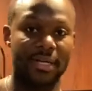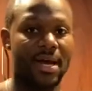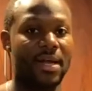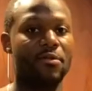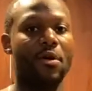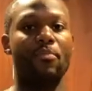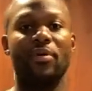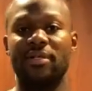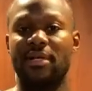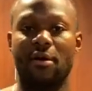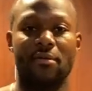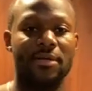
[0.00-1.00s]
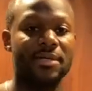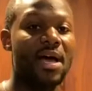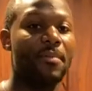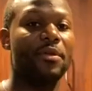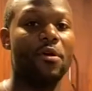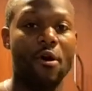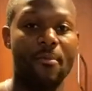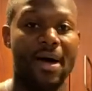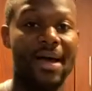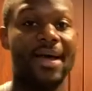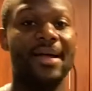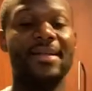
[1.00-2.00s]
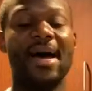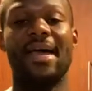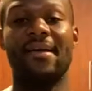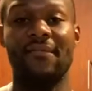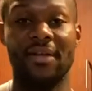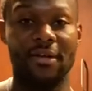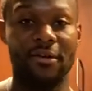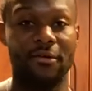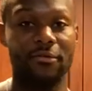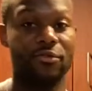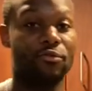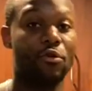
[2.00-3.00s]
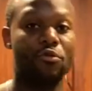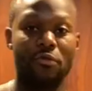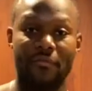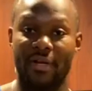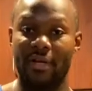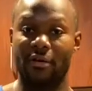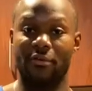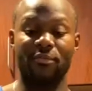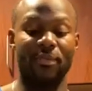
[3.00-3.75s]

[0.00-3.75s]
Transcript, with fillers: I know I preach that all the time in all my diet videos, grocery videos,